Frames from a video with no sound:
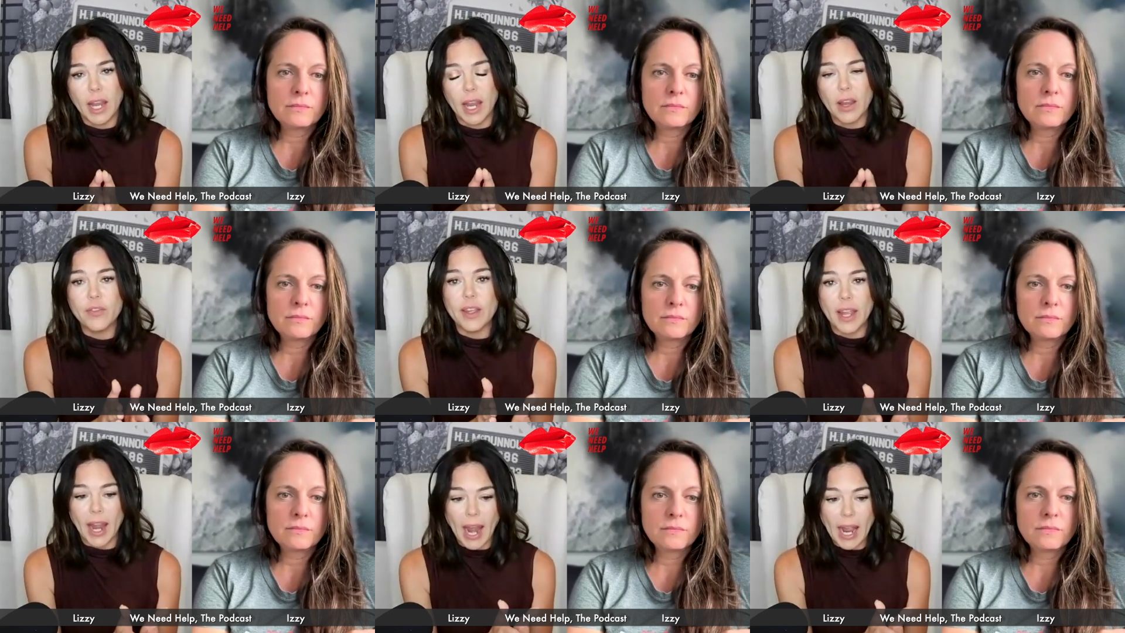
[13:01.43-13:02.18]
Speaker 1: if it
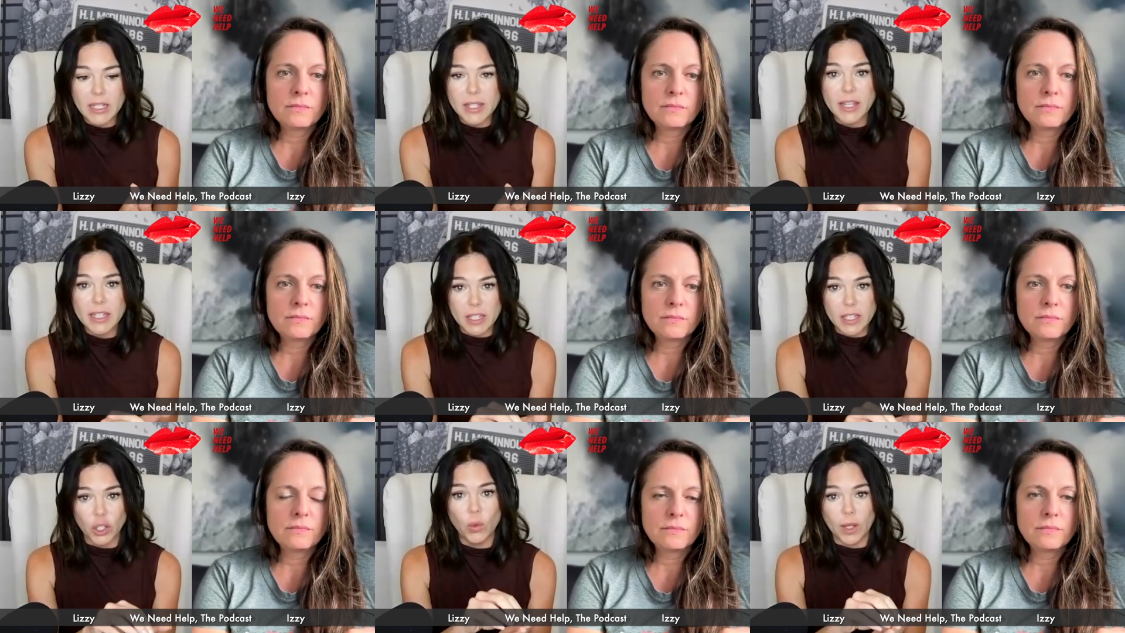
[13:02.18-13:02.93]
has things that
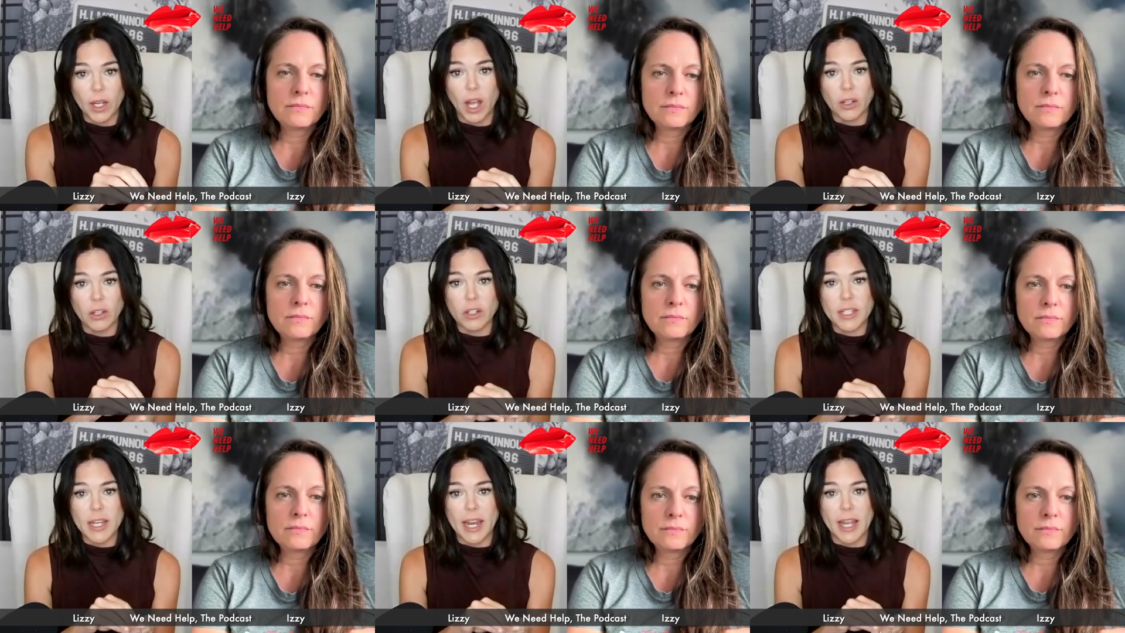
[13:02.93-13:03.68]
you can
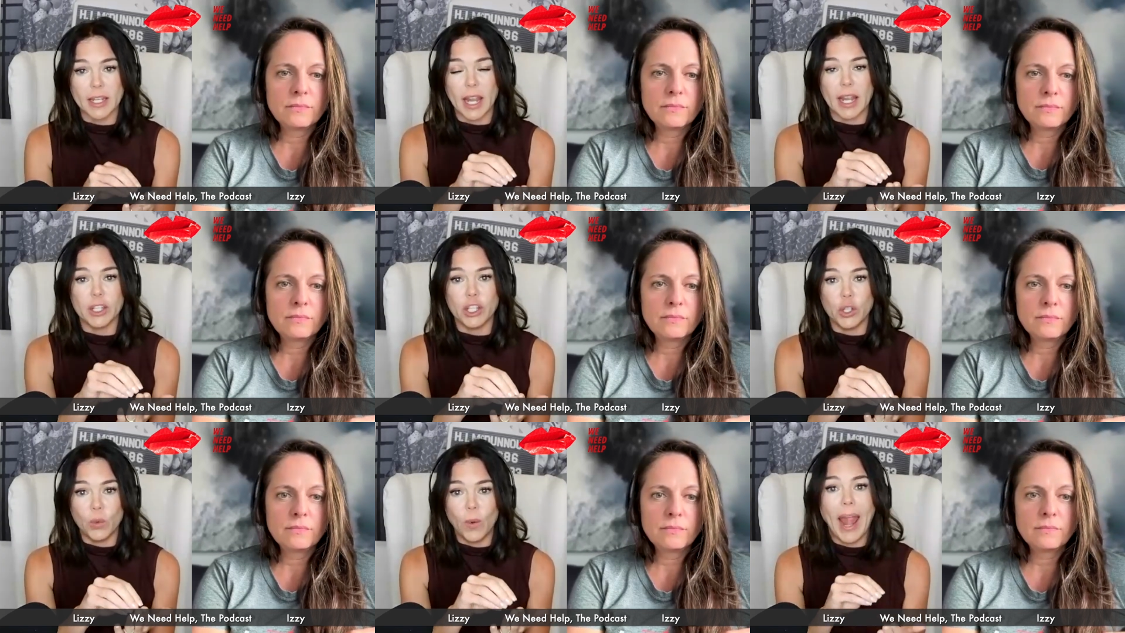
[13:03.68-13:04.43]
understand and
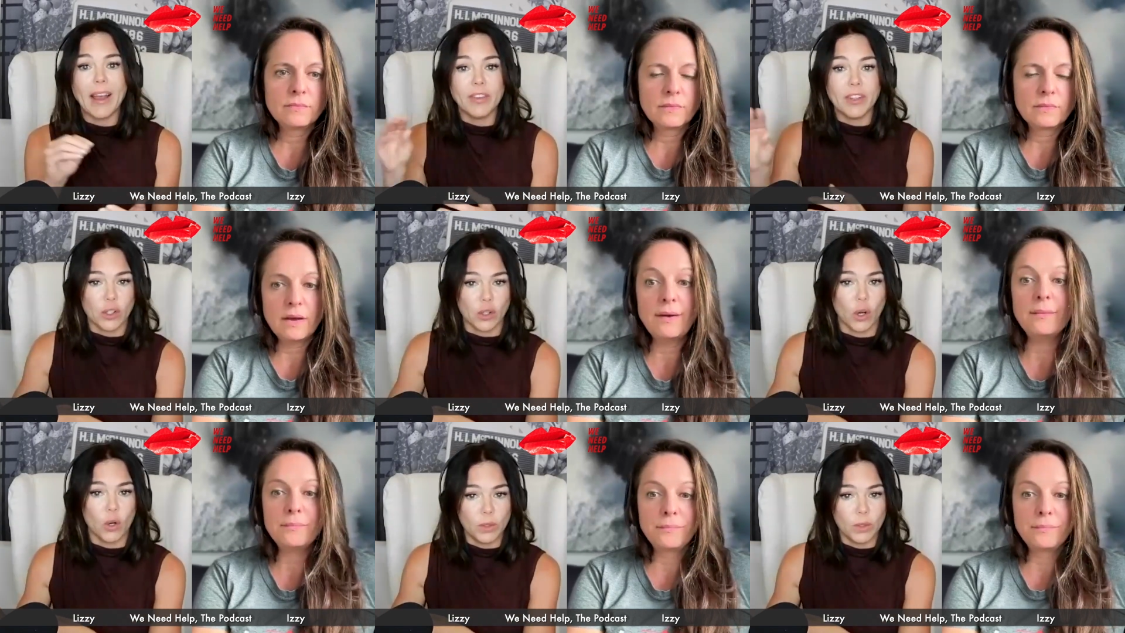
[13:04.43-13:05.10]
you have in your own